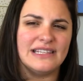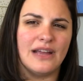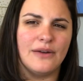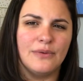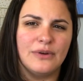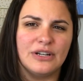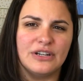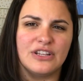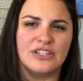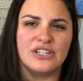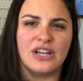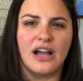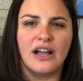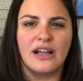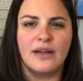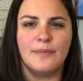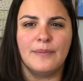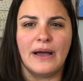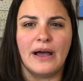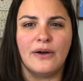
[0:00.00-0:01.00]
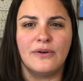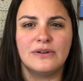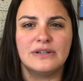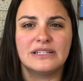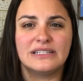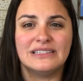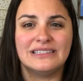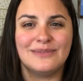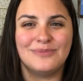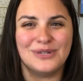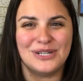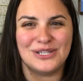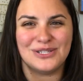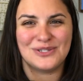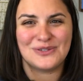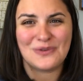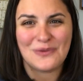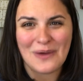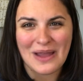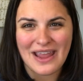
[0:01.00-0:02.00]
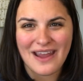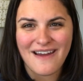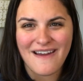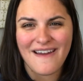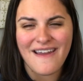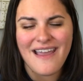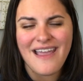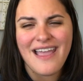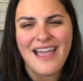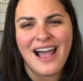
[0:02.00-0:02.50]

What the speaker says: Now we're going to talk about Liberty Square.